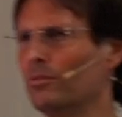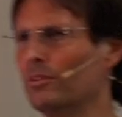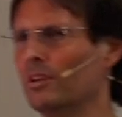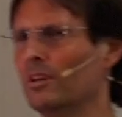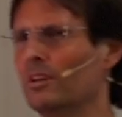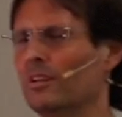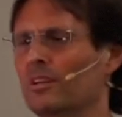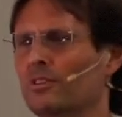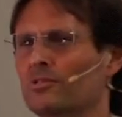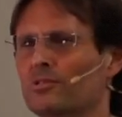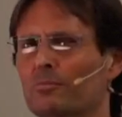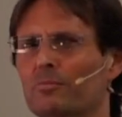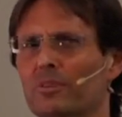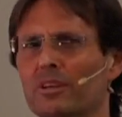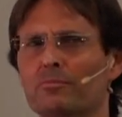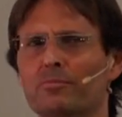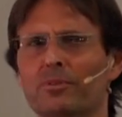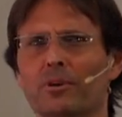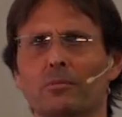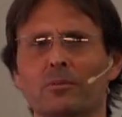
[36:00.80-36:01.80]
that is a
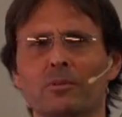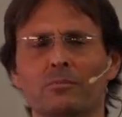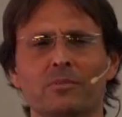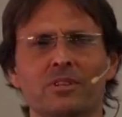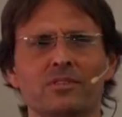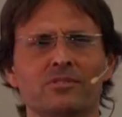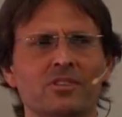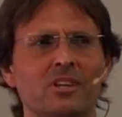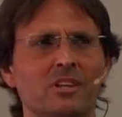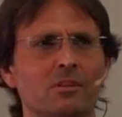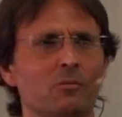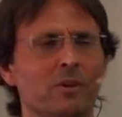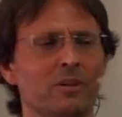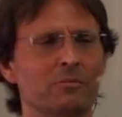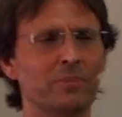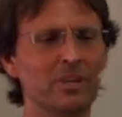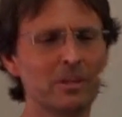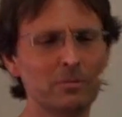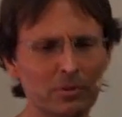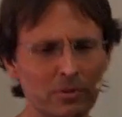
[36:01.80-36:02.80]
big problem is when
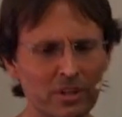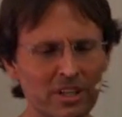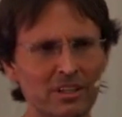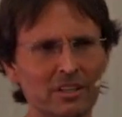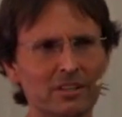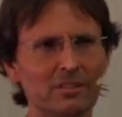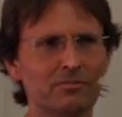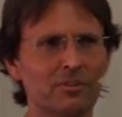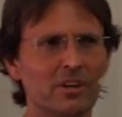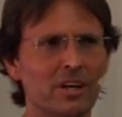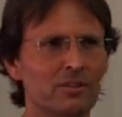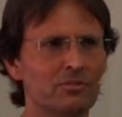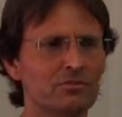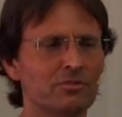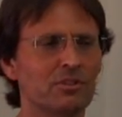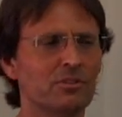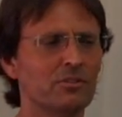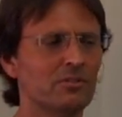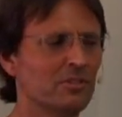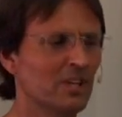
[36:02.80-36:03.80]
people hear divine
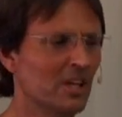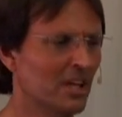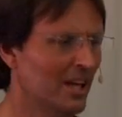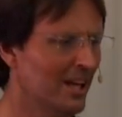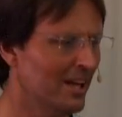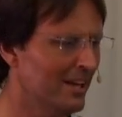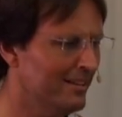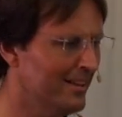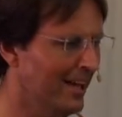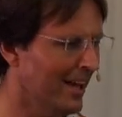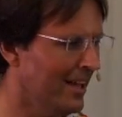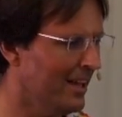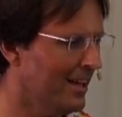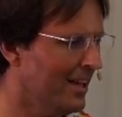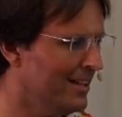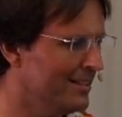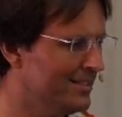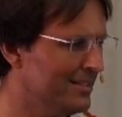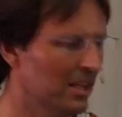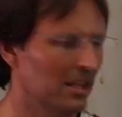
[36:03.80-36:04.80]
truth, they
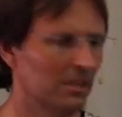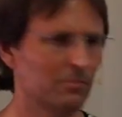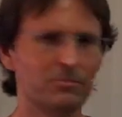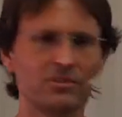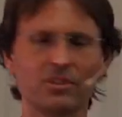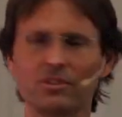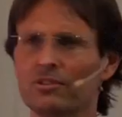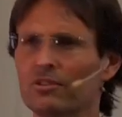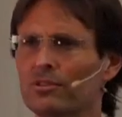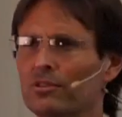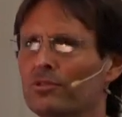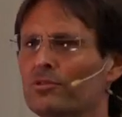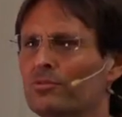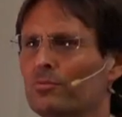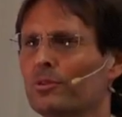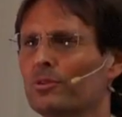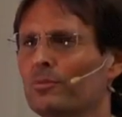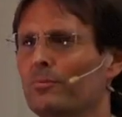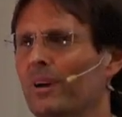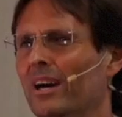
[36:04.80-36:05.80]
attempt to use
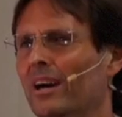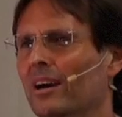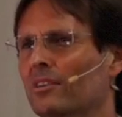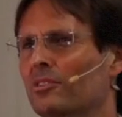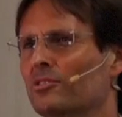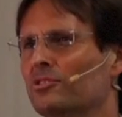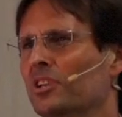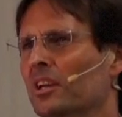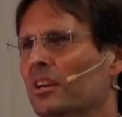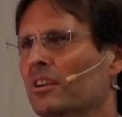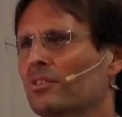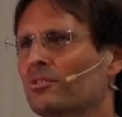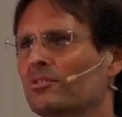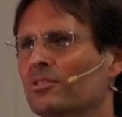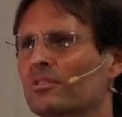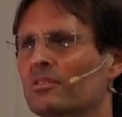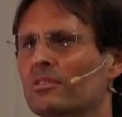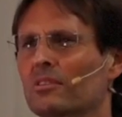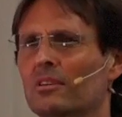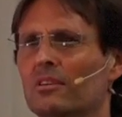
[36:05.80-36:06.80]
willpower to
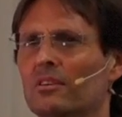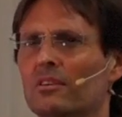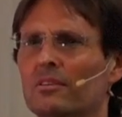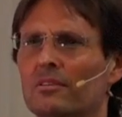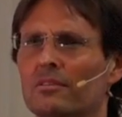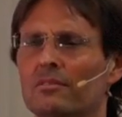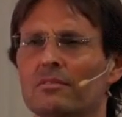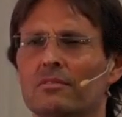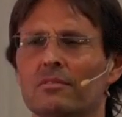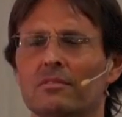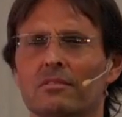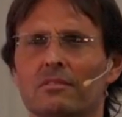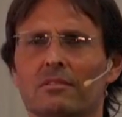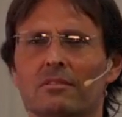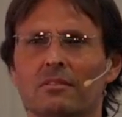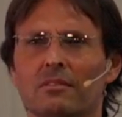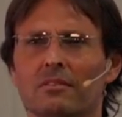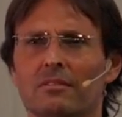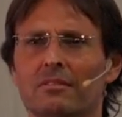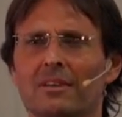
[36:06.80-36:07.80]
change.
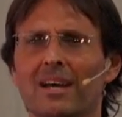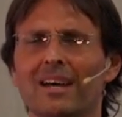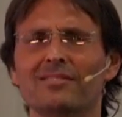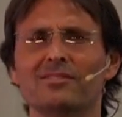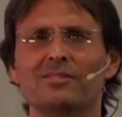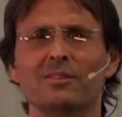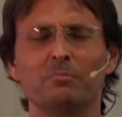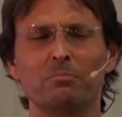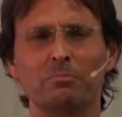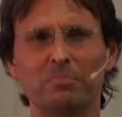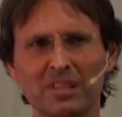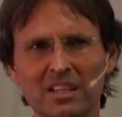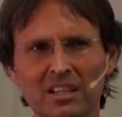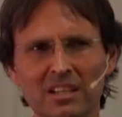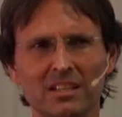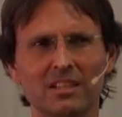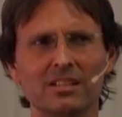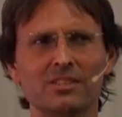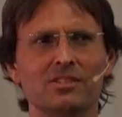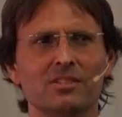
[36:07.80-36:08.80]
That's the
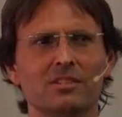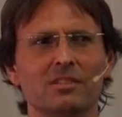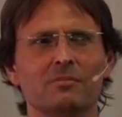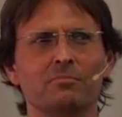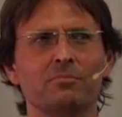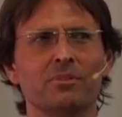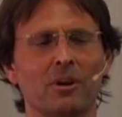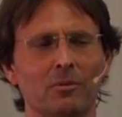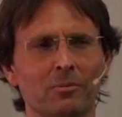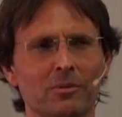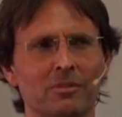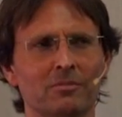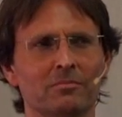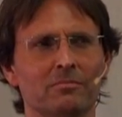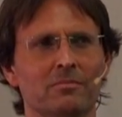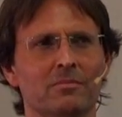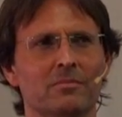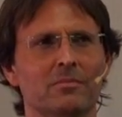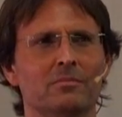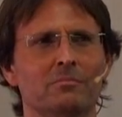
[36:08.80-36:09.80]
biggest
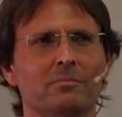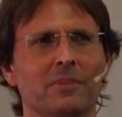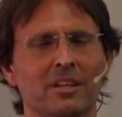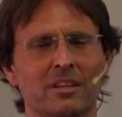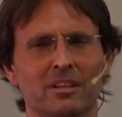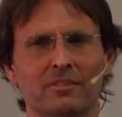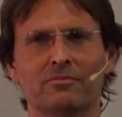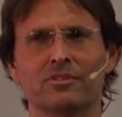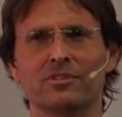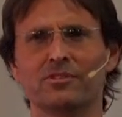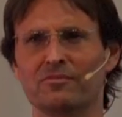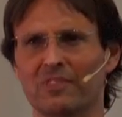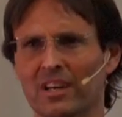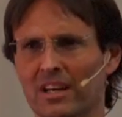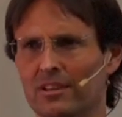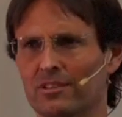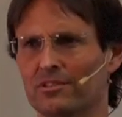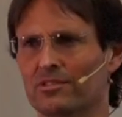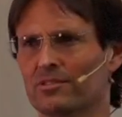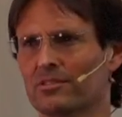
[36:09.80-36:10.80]
problem many of us
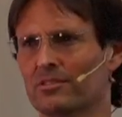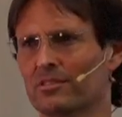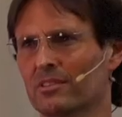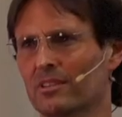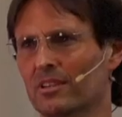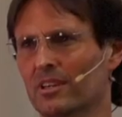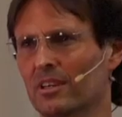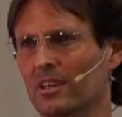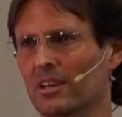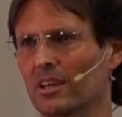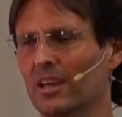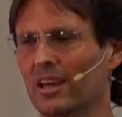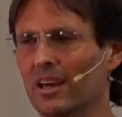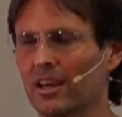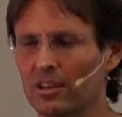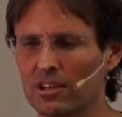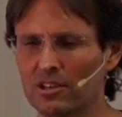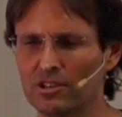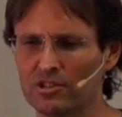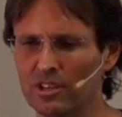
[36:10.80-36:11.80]
face.
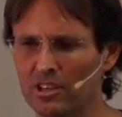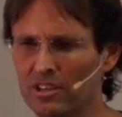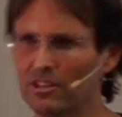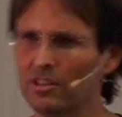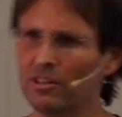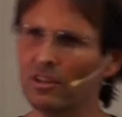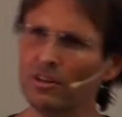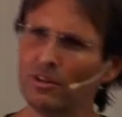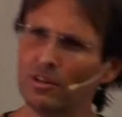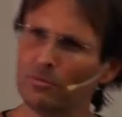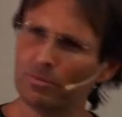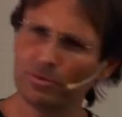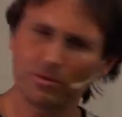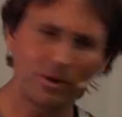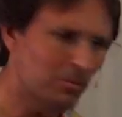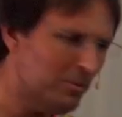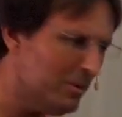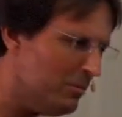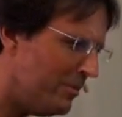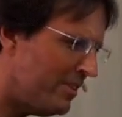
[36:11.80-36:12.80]
Because you know the
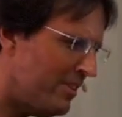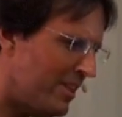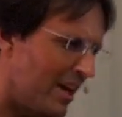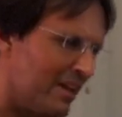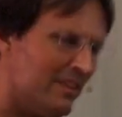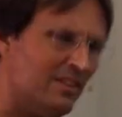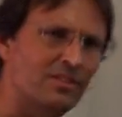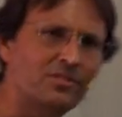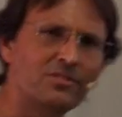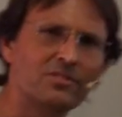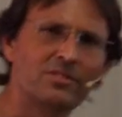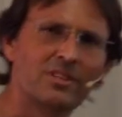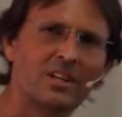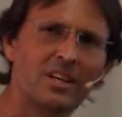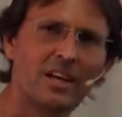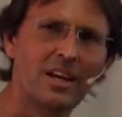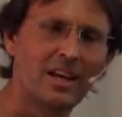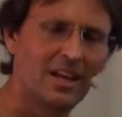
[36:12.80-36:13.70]
problem with that is